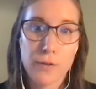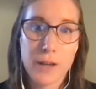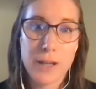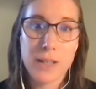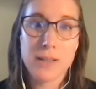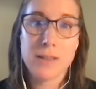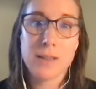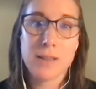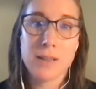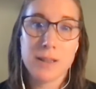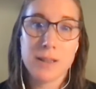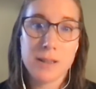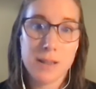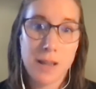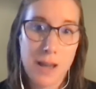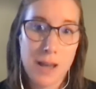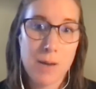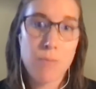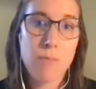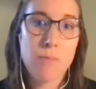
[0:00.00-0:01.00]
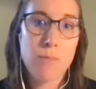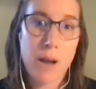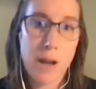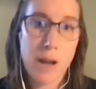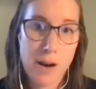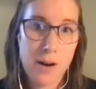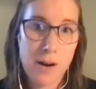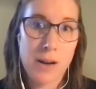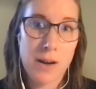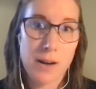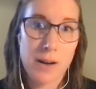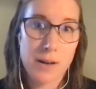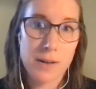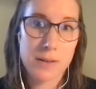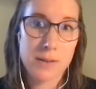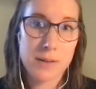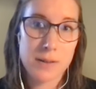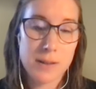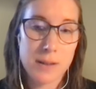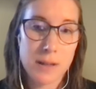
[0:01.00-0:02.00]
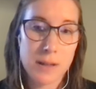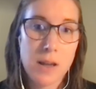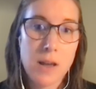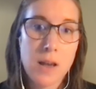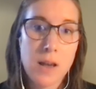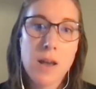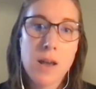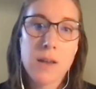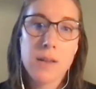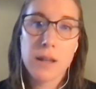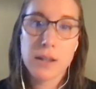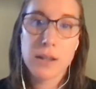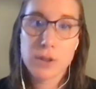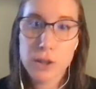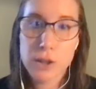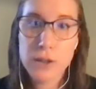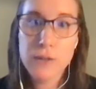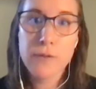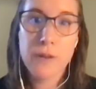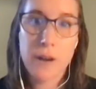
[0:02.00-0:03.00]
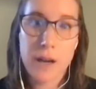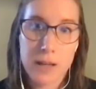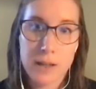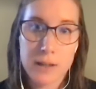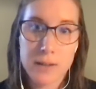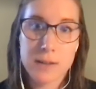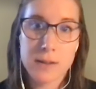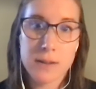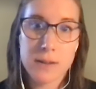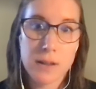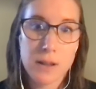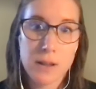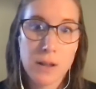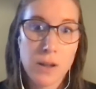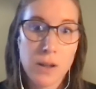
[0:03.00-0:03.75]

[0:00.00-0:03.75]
face the same barriers that she faced